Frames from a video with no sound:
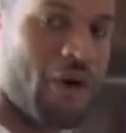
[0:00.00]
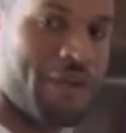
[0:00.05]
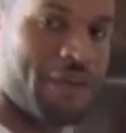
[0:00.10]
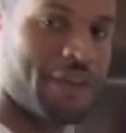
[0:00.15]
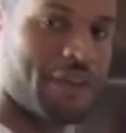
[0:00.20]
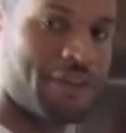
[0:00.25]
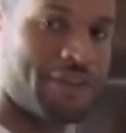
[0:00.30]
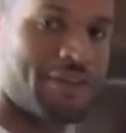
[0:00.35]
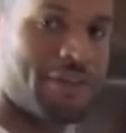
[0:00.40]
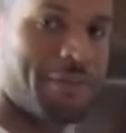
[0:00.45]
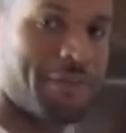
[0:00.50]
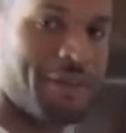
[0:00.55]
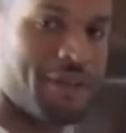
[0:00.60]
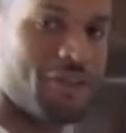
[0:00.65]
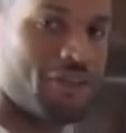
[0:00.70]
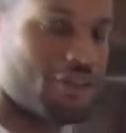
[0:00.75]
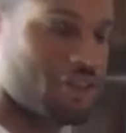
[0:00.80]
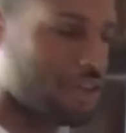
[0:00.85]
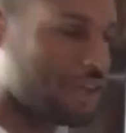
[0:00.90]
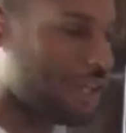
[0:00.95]
on this
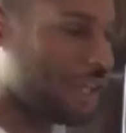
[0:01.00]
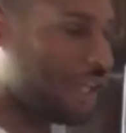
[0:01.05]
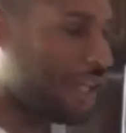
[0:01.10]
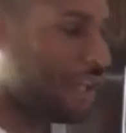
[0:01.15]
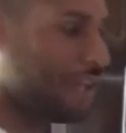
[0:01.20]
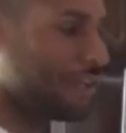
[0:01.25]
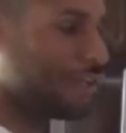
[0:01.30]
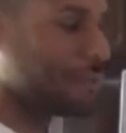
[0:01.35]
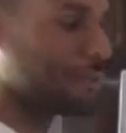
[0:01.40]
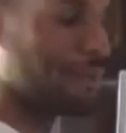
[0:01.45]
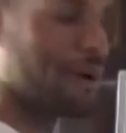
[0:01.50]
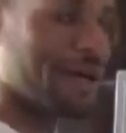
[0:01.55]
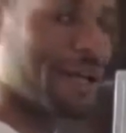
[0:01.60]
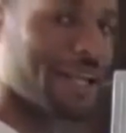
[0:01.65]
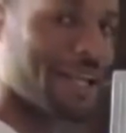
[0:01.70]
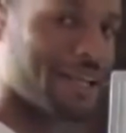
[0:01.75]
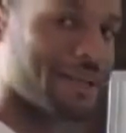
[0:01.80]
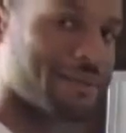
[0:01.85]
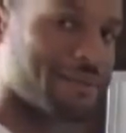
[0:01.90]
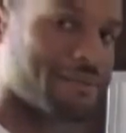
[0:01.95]
dimension is
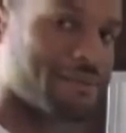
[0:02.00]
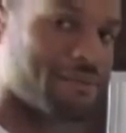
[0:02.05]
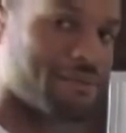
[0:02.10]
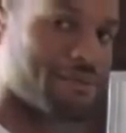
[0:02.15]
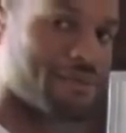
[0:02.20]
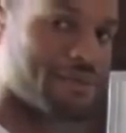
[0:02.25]
money.